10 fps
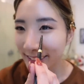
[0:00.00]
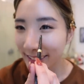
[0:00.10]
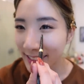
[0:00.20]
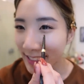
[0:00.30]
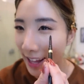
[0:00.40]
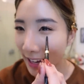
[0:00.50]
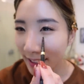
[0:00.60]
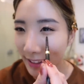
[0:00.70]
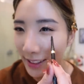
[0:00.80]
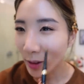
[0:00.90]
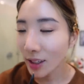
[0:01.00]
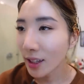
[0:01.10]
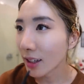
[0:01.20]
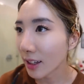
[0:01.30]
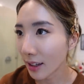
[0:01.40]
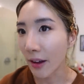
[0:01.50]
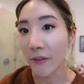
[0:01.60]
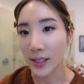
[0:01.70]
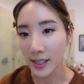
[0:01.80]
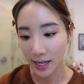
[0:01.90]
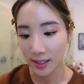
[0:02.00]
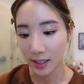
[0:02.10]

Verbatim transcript: this line, you're gonna emphasize